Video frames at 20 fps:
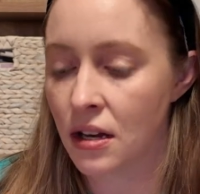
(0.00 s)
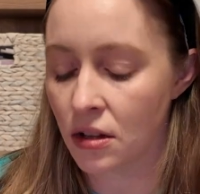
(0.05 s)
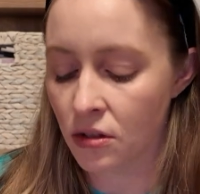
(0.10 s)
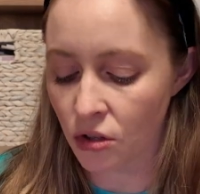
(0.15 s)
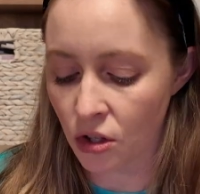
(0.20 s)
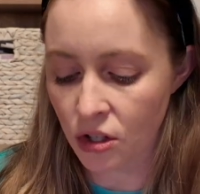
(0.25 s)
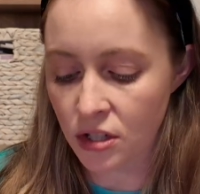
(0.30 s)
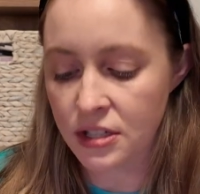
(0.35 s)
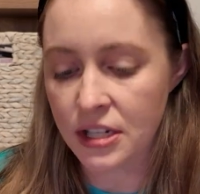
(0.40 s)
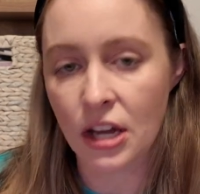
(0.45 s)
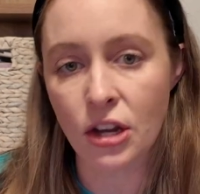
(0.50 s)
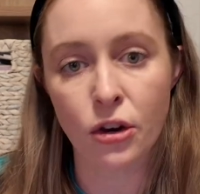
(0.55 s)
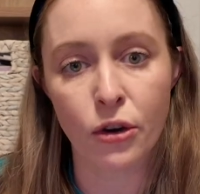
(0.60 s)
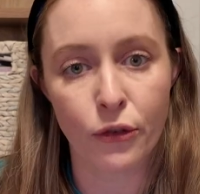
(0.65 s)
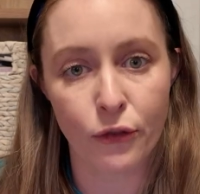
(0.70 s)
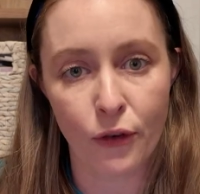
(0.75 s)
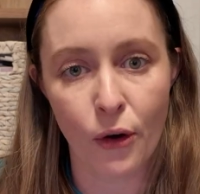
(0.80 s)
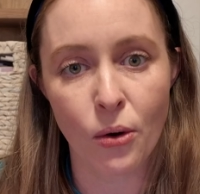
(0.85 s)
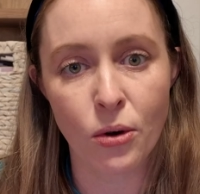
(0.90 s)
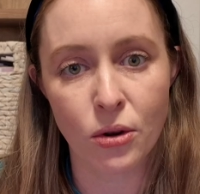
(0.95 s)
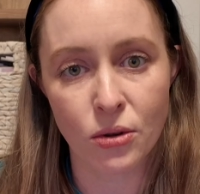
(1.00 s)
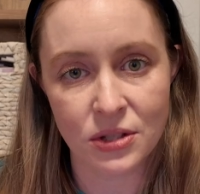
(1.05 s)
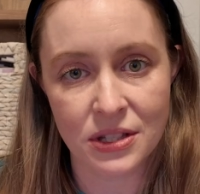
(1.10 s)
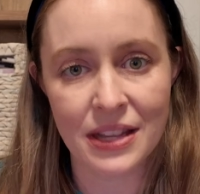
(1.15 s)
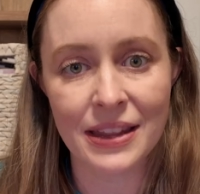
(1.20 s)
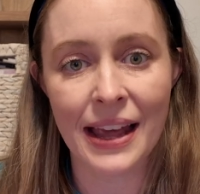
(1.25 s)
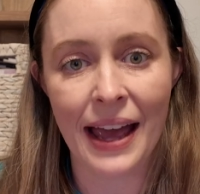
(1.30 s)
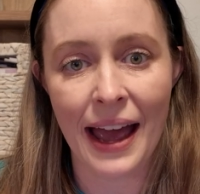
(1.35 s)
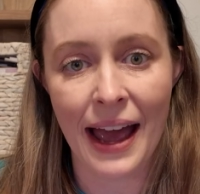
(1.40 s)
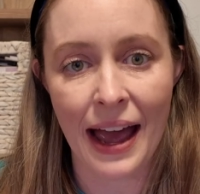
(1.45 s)
looked at your photos
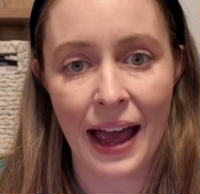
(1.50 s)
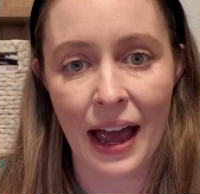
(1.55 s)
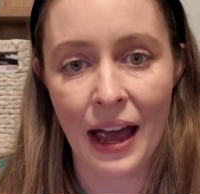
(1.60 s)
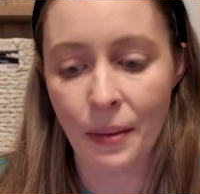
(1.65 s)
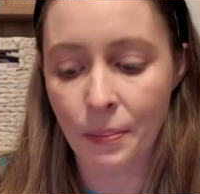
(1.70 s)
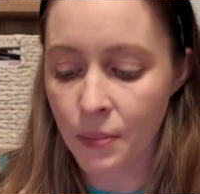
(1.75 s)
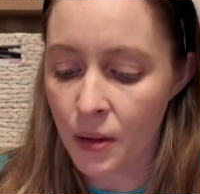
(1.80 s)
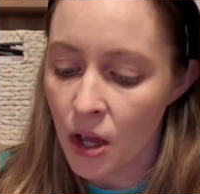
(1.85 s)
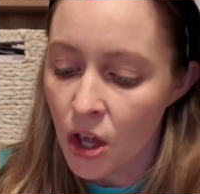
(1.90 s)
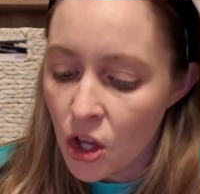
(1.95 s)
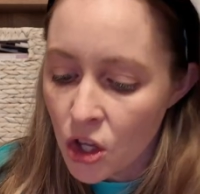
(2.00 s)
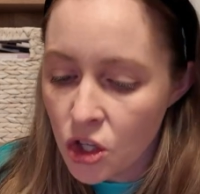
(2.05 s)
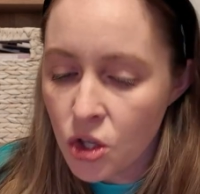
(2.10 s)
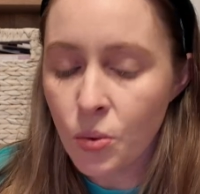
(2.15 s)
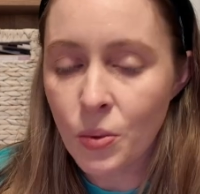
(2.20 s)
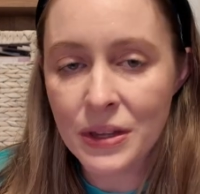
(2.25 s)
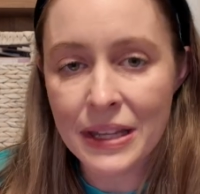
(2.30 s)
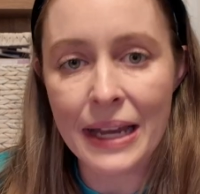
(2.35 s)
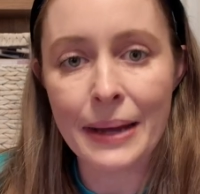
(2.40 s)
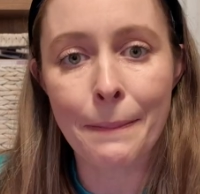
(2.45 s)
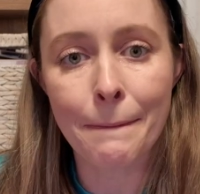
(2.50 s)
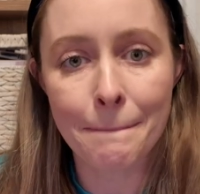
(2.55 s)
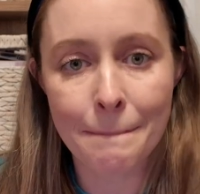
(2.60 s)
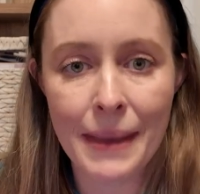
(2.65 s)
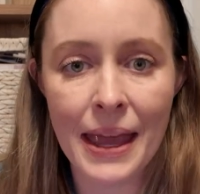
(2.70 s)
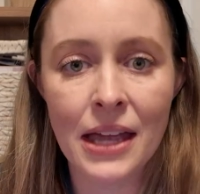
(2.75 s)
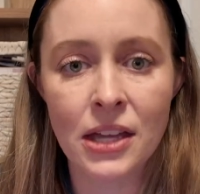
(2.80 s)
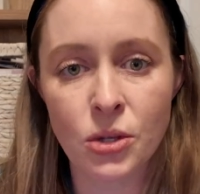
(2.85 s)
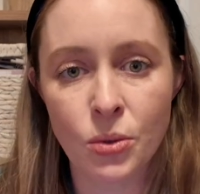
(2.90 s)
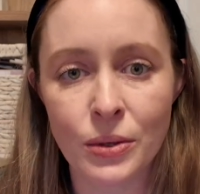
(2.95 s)
in the app, you would like
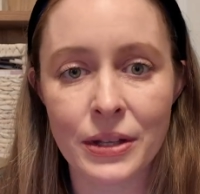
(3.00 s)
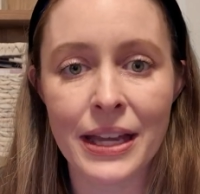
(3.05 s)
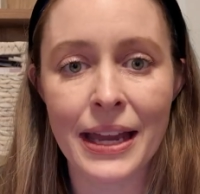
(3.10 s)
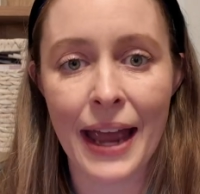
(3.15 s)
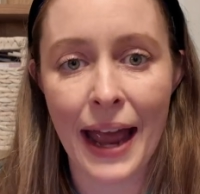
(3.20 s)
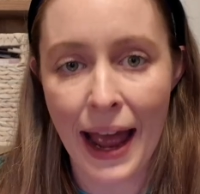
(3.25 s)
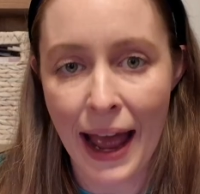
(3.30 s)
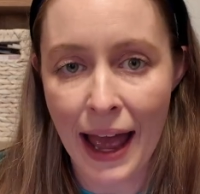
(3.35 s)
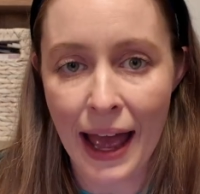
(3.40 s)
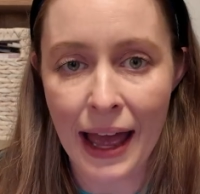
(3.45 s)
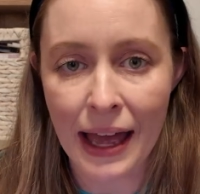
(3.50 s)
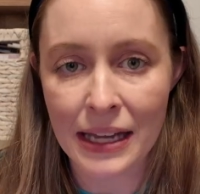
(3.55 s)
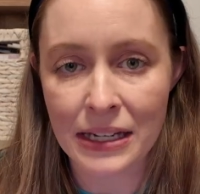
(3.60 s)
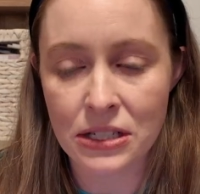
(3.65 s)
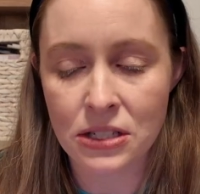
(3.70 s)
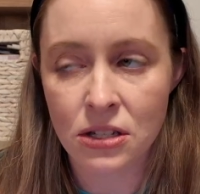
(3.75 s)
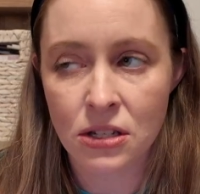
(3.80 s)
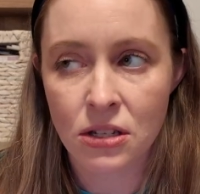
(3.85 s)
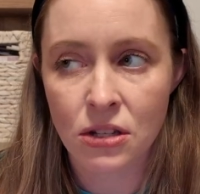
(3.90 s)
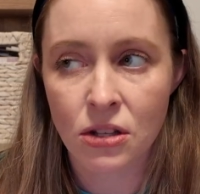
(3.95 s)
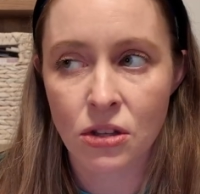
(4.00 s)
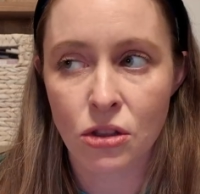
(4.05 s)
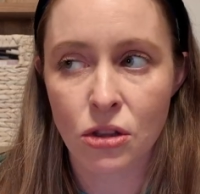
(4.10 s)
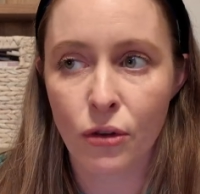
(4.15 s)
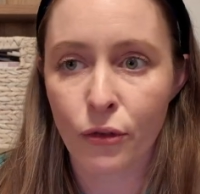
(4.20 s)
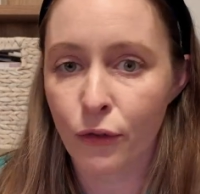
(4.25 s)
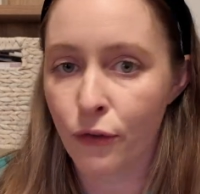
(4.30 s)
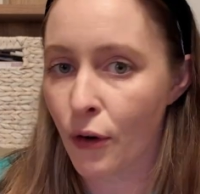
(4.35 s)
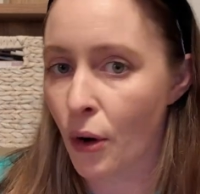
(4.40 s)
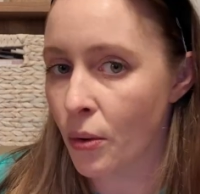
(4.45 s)
manually add the
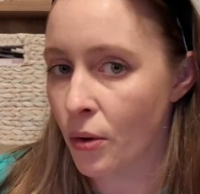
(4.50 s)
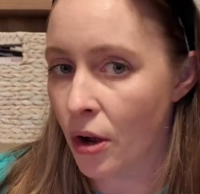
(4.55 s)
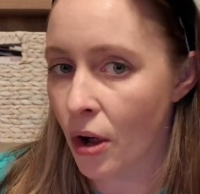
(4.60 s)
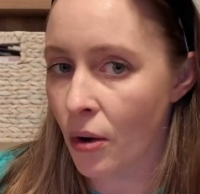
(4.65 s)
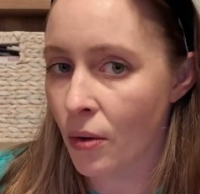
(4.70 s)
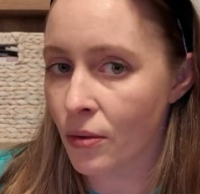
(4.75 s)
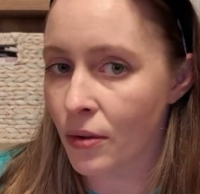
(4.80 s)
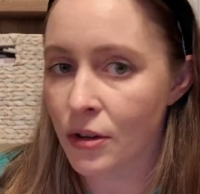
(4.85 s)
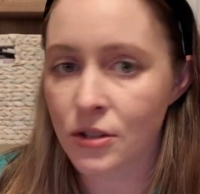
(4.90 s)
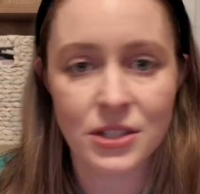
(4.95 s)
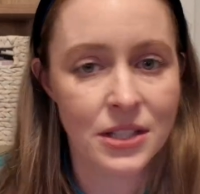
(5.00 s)
photo.